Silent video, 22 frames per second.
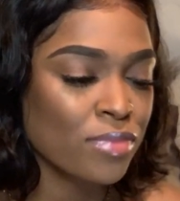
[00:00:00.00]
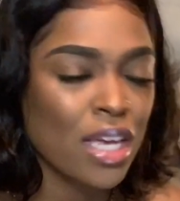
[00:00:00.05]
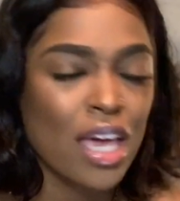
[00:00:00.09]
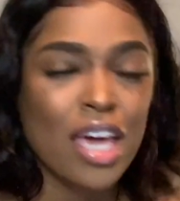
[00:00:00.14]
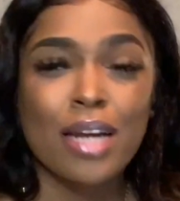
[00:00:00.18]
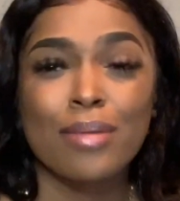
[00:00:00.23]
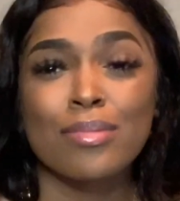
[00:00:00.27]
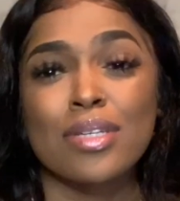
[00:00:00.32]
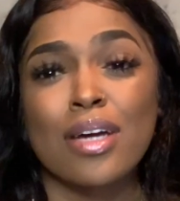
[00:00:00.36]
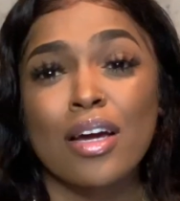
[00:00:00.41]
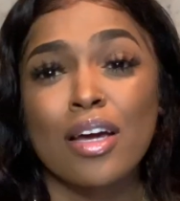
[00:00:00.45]

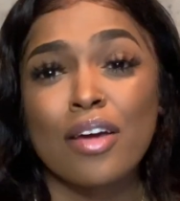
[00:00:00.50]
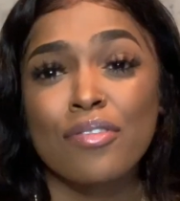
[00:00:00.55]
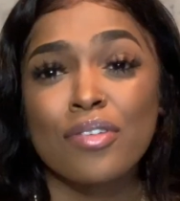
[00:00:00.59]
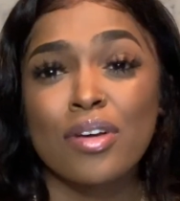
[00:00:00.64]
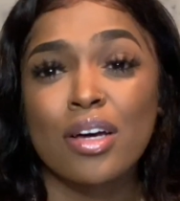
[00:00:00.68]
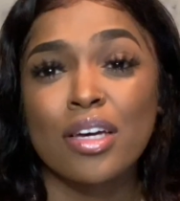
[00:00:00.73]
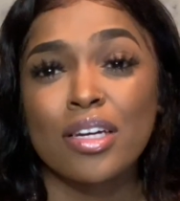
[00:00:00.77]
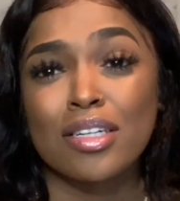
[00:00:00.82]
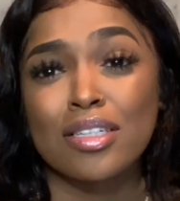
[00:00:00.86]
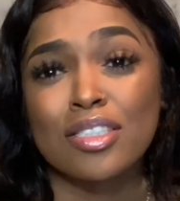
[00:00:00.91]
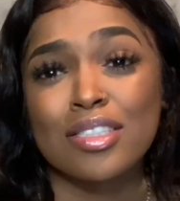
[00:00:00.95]
And I'm sorry if
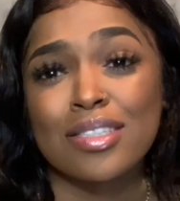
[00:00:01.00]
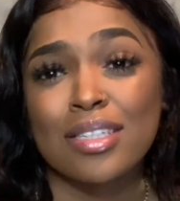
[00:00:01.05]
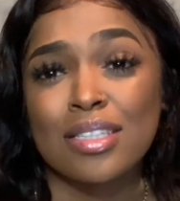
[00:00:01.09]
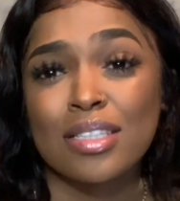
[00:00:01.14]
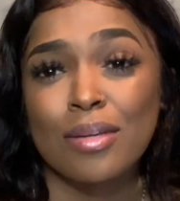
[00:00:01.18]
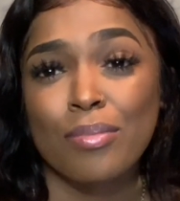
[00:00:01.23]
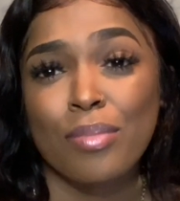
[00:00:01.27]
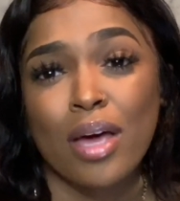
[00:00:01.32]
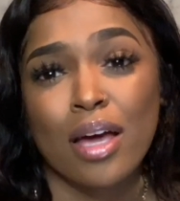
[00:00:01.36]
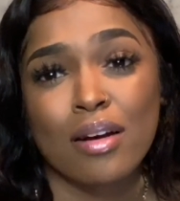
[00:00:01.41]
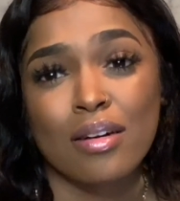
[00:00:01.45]
y'all hear shit in
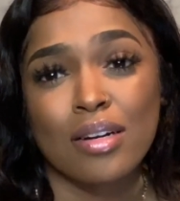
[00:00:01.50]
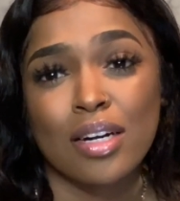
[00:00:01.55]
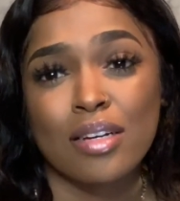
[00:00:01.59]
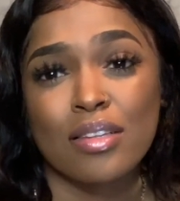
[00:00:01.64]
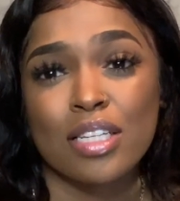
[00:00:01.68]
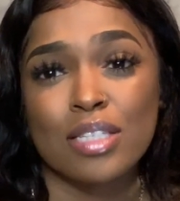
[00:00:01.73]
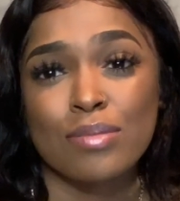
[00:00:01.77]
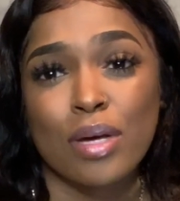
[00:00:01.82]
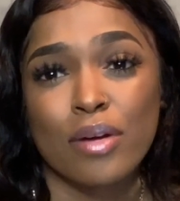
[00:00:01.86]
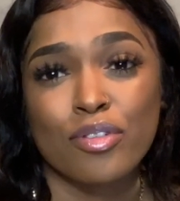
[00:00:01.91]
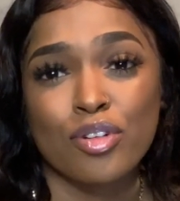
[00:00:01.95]
the background.
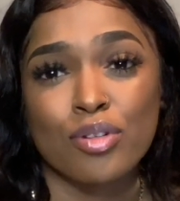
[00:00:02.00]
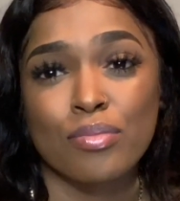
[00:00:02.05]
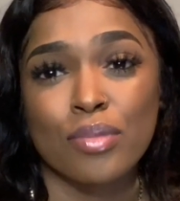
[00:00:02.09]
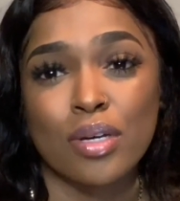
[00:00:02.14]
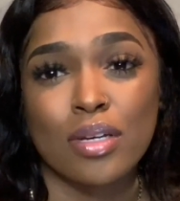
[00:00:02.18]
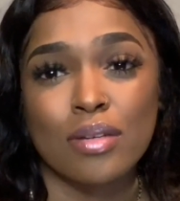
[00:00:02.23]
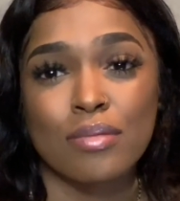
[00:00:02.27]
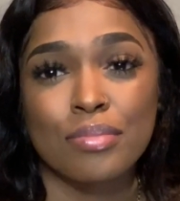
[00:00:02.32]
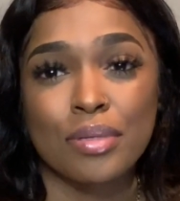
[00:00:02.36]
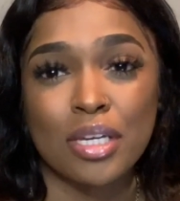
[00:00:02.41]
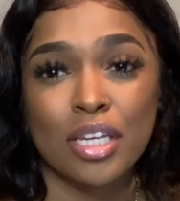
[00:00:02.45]
That's my
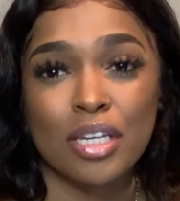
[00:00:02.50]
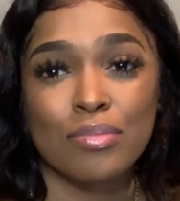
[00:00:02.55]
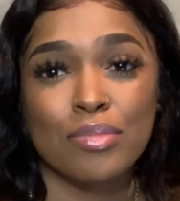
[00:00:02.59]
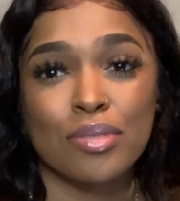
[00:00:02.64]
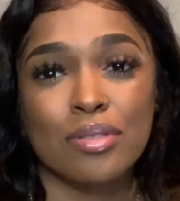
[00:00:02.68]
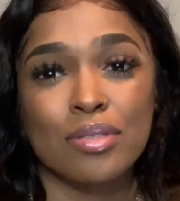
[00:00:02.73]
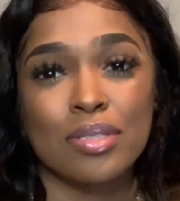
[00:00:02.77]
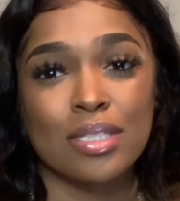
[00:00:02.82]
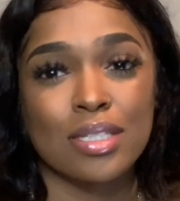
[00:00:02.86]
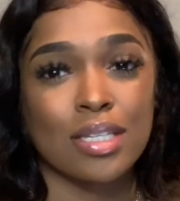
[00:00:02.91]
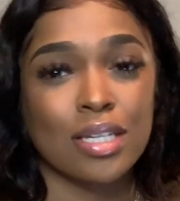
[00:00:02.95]
roommate playing
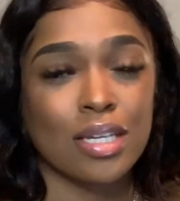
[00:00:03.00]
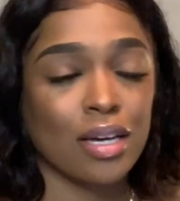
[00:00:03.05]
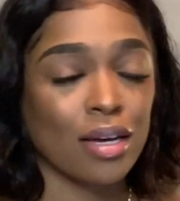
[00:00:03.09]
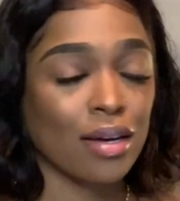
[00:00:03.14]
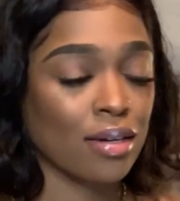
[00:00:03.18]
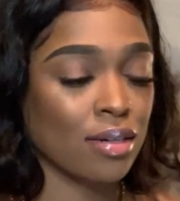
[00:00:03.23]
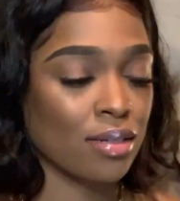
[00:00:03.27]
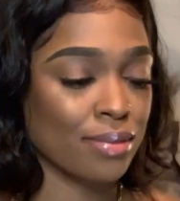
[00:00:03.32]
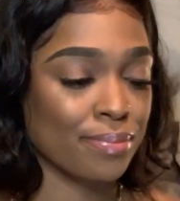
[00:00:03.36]
music.